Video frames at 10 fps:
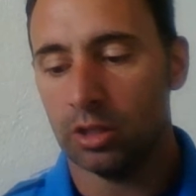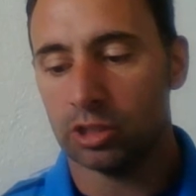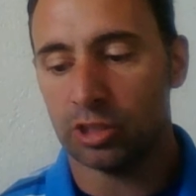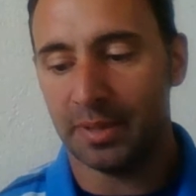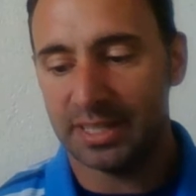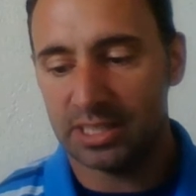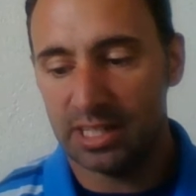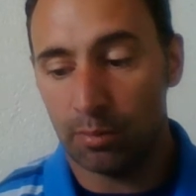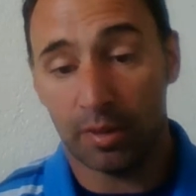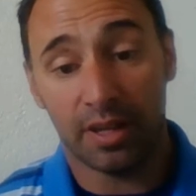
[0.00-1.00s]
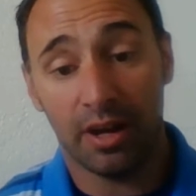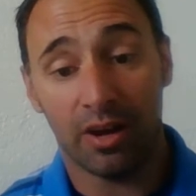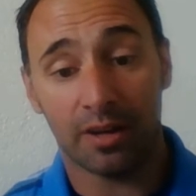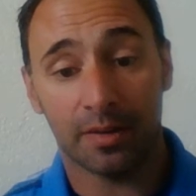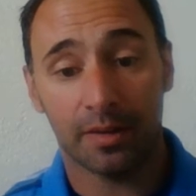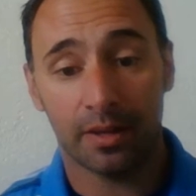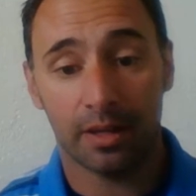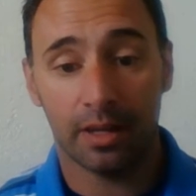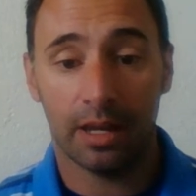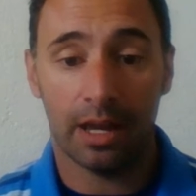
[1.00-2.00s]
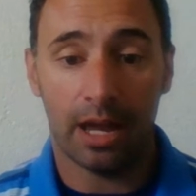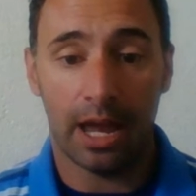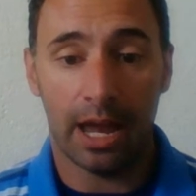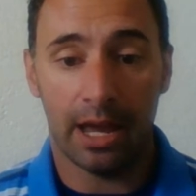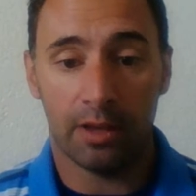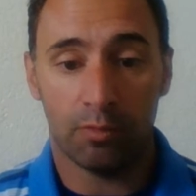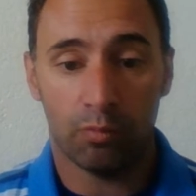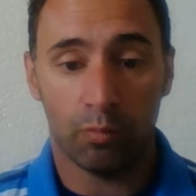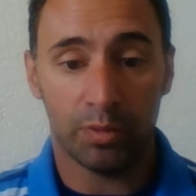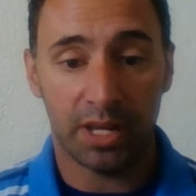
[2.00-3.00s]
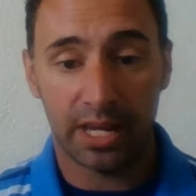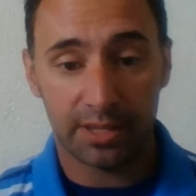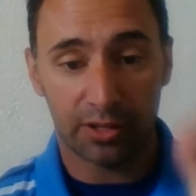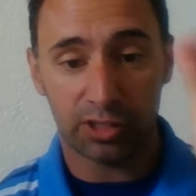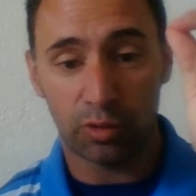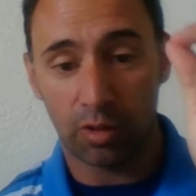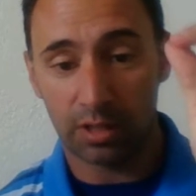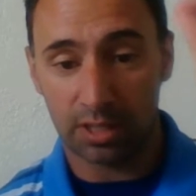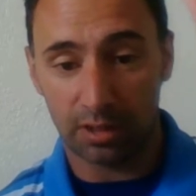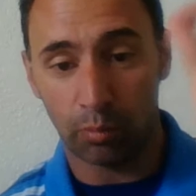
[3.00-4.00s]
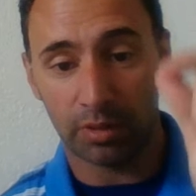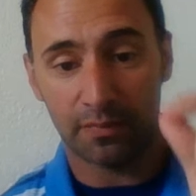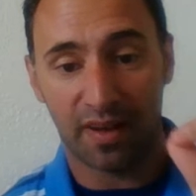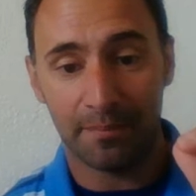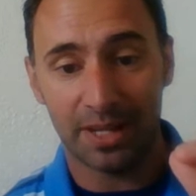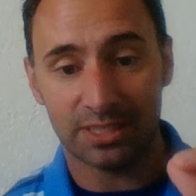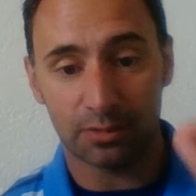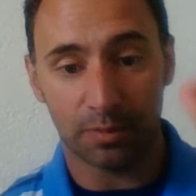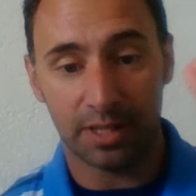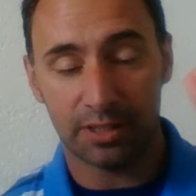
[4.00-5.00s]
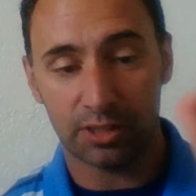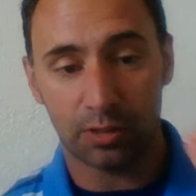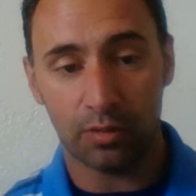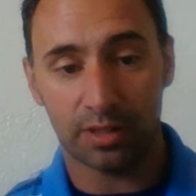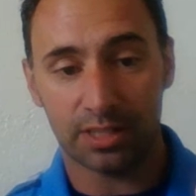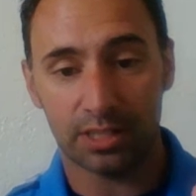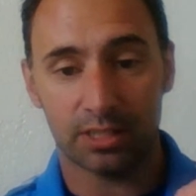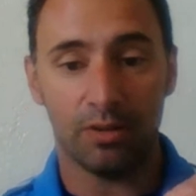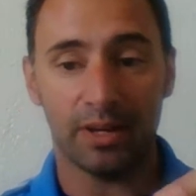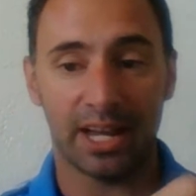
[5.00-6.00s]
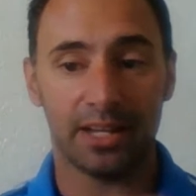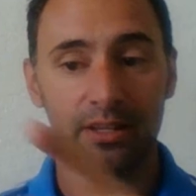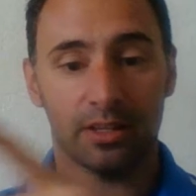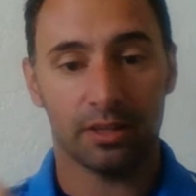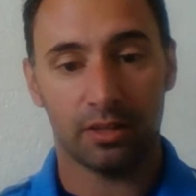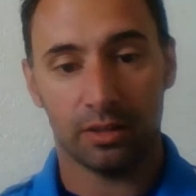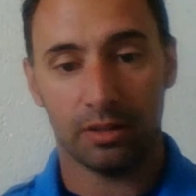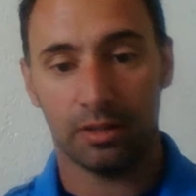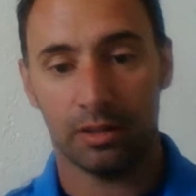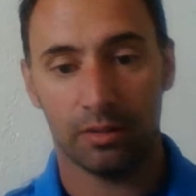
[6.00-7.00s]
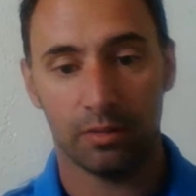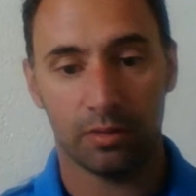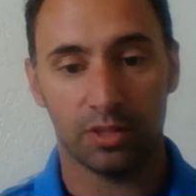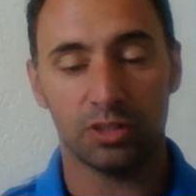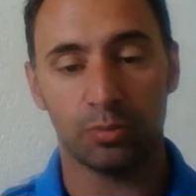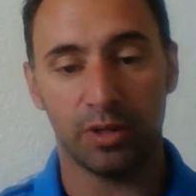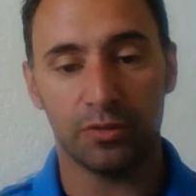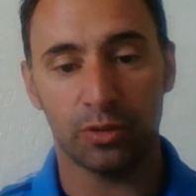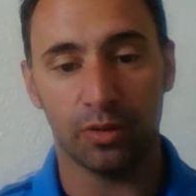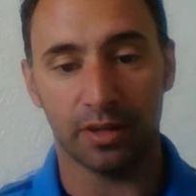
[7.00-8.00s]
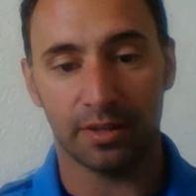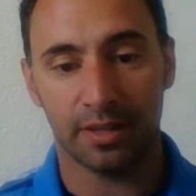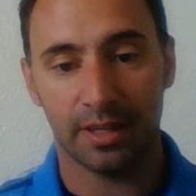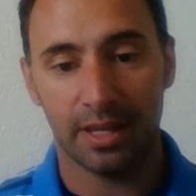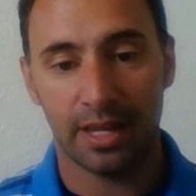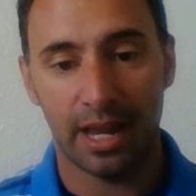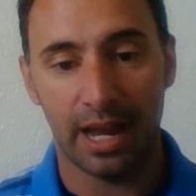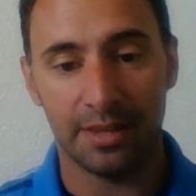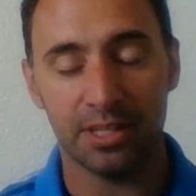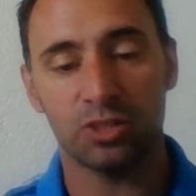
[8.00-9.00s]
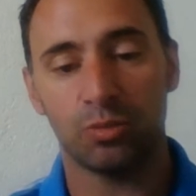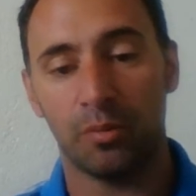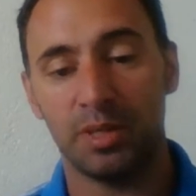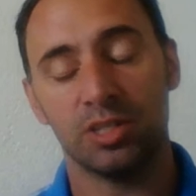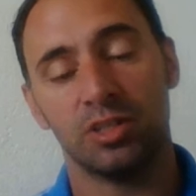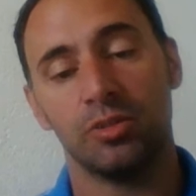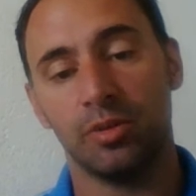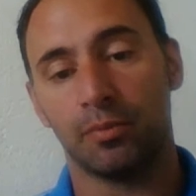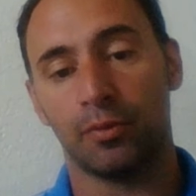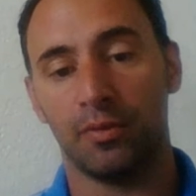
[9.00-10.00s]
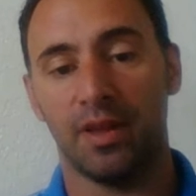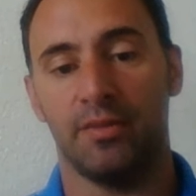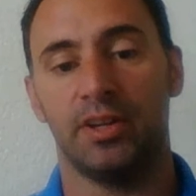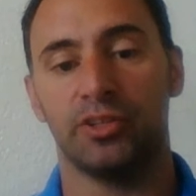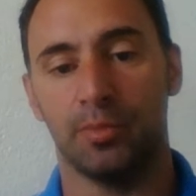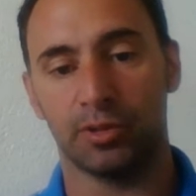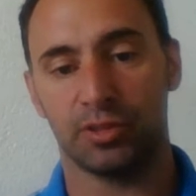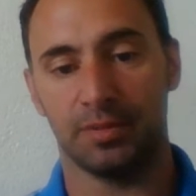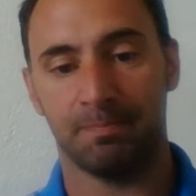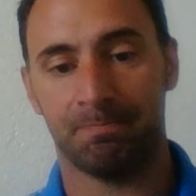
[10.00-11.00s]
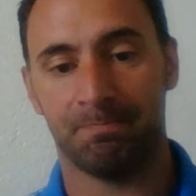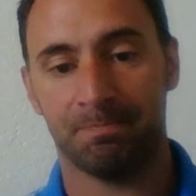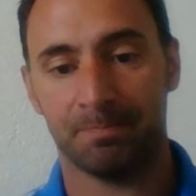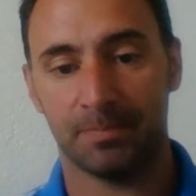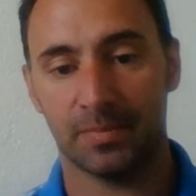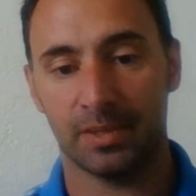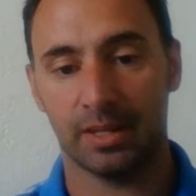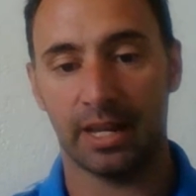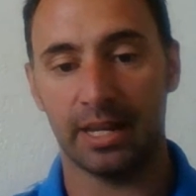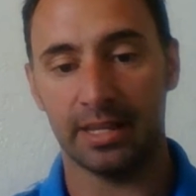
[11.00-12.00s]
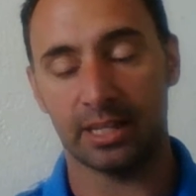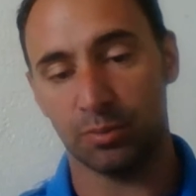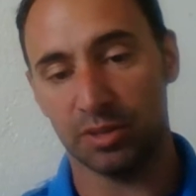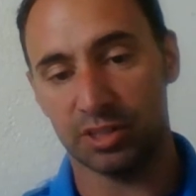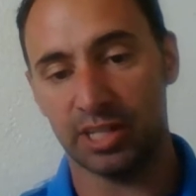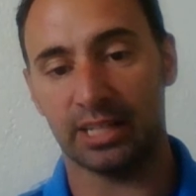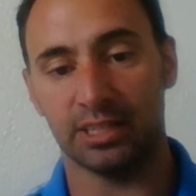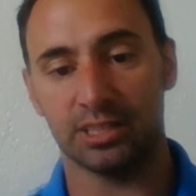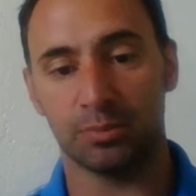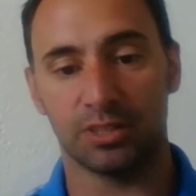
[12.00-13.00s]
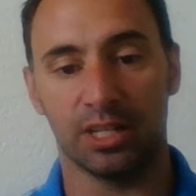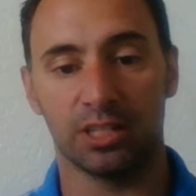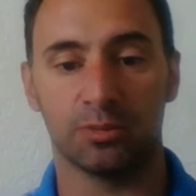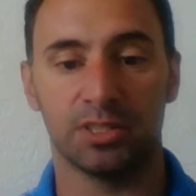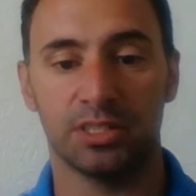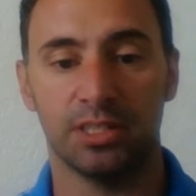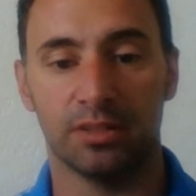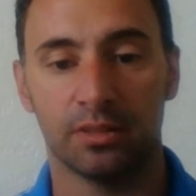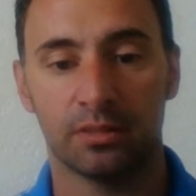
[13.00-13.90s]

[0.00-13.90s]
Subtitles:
So we get to see where they are. And when they hit their score, it's on a 1 to 5 basis. When they hit their score, it says, okay, this is where you've scored. And this is what we need to do to improve that range of motion. Okay, and that's where the checklist will tell us what to do.